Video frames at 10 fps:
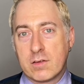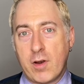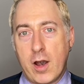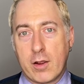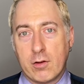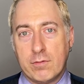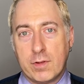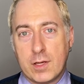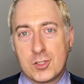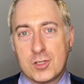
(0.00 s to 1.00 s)
of higher
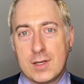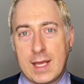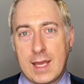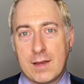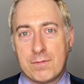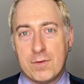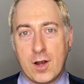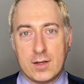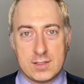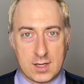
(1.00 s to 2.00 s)
inflation if
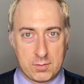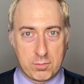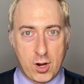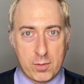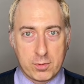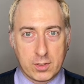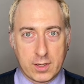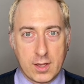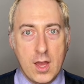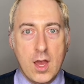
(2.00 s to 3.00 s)
not done
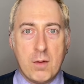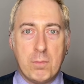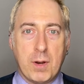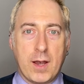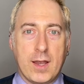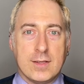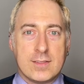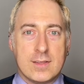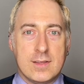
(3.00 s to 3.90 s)
properly, but